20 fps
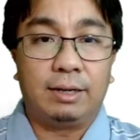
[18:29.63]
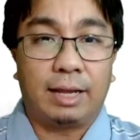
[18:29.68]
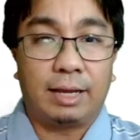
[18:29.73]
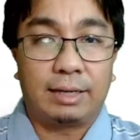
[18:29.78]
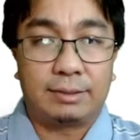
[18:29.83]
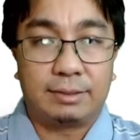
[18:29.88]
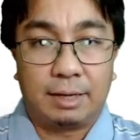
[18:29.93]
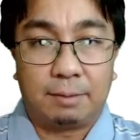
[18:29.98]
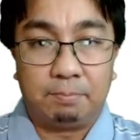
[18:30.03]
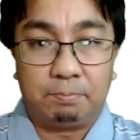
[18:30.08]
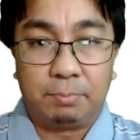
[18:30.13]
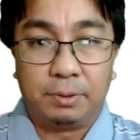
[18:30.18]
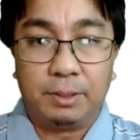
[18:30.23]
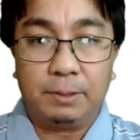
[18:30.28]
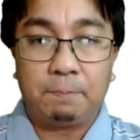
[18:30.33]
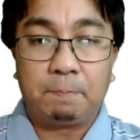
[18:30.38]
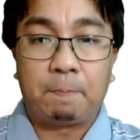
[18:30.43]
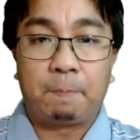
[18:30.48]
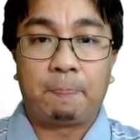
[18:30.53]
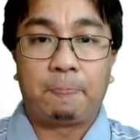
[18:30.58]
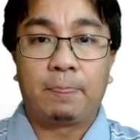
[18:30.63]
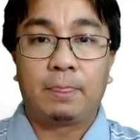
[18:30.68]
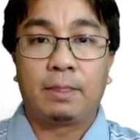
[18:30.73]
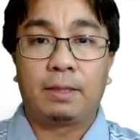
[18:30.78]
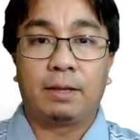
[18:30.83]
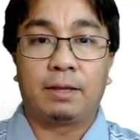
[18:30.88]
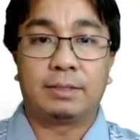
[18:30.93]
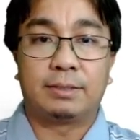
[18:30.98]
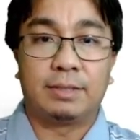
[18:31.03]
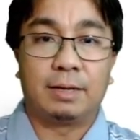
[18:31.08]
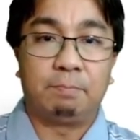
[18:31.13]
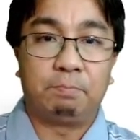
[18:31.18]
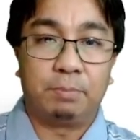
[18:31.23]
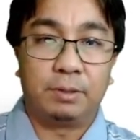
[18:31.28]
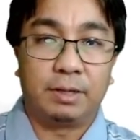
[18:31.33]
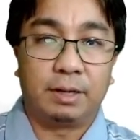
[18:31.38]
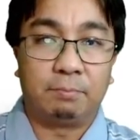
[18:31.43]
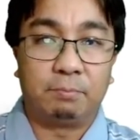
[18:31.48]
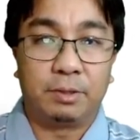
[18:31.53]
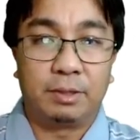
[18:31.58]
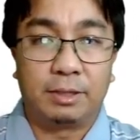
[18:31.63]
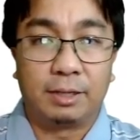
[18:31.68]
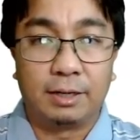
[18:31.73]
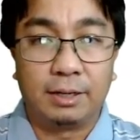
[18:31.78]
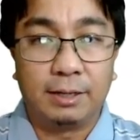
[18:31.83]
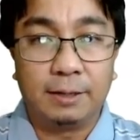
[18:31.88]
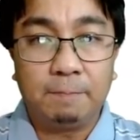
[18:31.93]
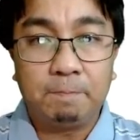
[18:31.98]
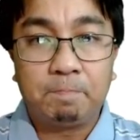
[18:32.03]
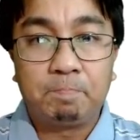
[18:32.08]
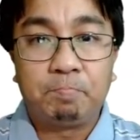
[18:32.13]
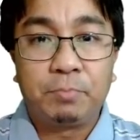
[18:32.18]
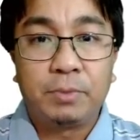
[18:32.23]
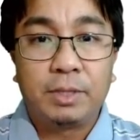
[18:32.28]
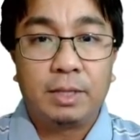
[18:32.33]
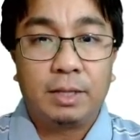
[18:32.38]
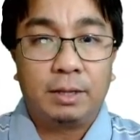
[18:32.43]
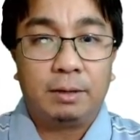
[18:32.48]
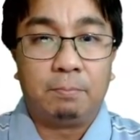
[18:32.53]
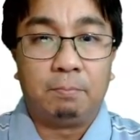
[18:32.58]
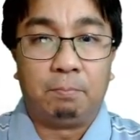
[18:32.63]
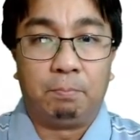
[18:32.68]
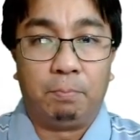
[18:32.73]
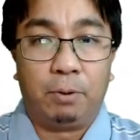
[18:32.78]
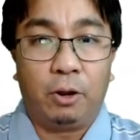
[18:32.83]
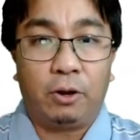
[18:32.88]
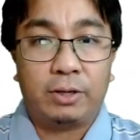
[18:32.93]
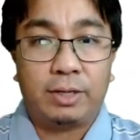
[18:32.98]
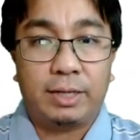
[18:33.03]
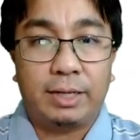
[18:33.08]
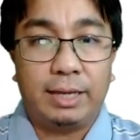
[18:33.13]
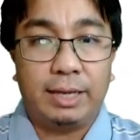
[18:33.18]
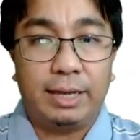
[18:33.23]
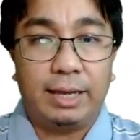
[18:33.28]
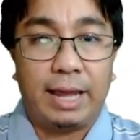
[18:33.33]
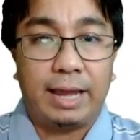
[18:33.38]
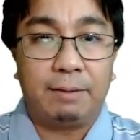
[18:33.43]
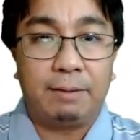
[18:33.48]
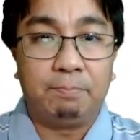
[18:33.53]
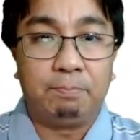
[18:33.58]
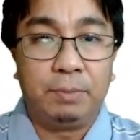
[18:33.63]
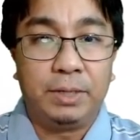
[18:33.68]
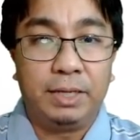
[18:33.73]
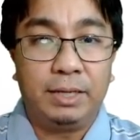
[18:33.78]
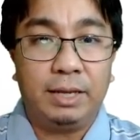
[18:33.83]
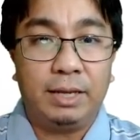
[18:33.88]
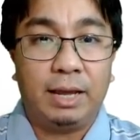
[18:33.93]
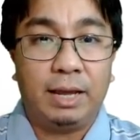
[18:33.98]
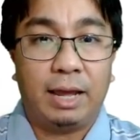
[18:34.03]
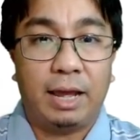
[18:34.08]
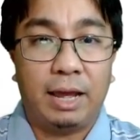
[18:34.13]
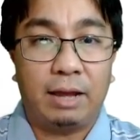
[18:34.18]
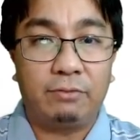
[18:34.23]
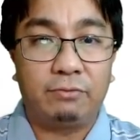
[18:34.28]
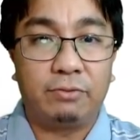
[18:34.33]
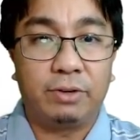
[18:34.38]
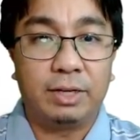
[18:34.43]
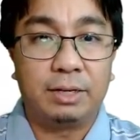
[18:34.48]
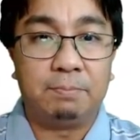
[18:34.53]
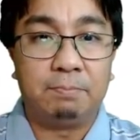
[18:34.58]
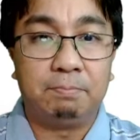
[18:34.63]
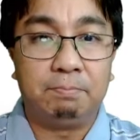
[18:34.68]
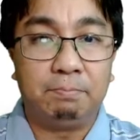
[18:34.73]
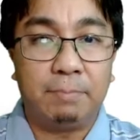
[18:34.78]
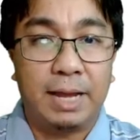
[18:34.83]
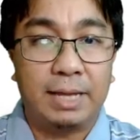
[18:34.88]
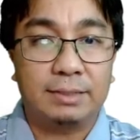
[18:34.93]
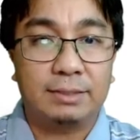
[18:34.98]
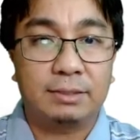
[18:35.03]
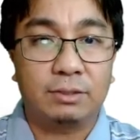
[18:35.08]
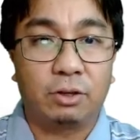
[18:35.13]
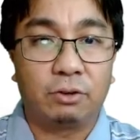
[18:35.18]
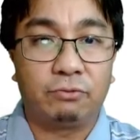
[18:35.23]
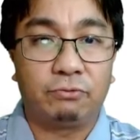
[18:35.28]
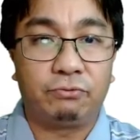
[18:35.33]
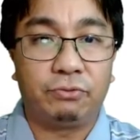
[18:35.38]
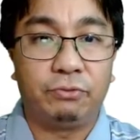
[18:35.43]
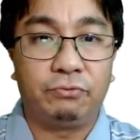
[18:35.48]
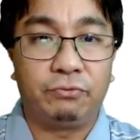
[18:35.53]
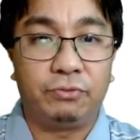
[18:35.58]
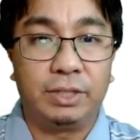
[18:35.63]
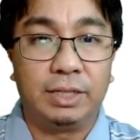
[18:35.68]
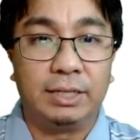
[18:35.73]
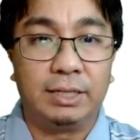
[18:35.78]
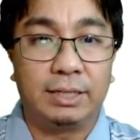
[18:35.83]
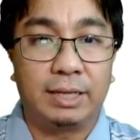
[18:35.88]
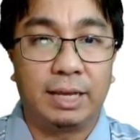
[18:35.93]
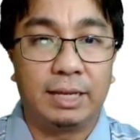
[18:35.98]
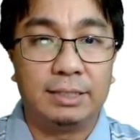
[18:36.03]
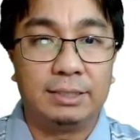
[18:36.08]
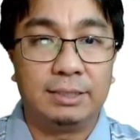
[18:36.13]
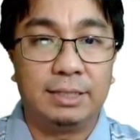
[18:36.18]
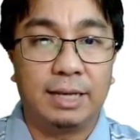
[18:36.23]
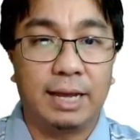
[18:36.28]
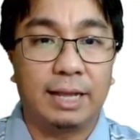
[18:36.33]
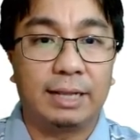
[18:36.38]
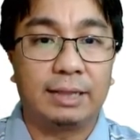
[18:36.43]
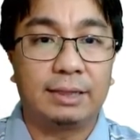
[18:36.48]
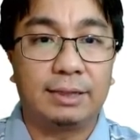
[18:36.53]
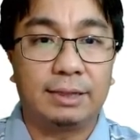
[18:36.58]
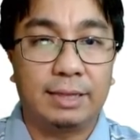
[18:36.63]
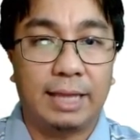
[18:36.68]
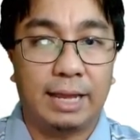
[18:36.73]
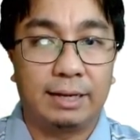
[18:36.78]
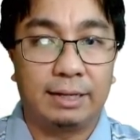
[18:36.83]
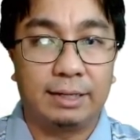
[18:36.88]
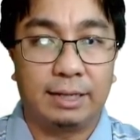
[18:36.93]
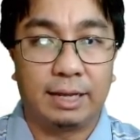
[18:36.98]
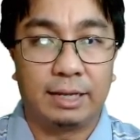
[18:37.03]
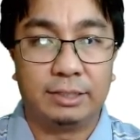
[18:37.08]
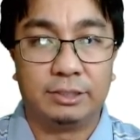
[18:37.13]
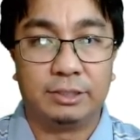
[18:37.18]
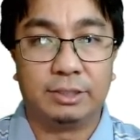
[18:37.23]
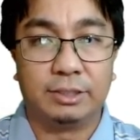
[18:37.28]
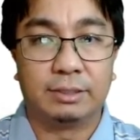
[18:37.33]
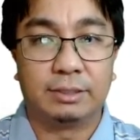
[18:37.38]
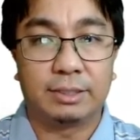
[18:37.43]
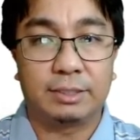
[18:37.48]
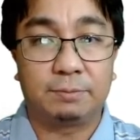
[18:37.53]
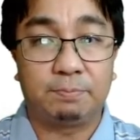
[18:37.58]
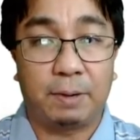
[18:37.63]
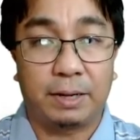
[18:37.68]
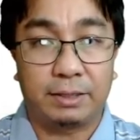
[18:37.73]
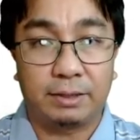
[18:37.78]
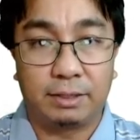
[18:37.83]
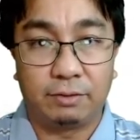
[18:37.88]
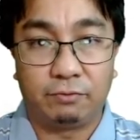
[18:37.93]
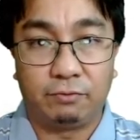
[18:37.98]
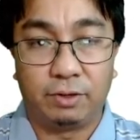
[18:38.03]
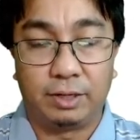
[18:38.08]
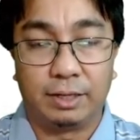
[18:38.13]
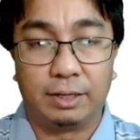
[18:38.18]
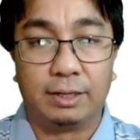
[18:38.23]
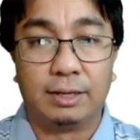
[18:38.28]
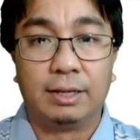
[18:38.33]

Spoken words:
example, example number 3. Block A and B have a mass of 15 kg and 10 kg respectively.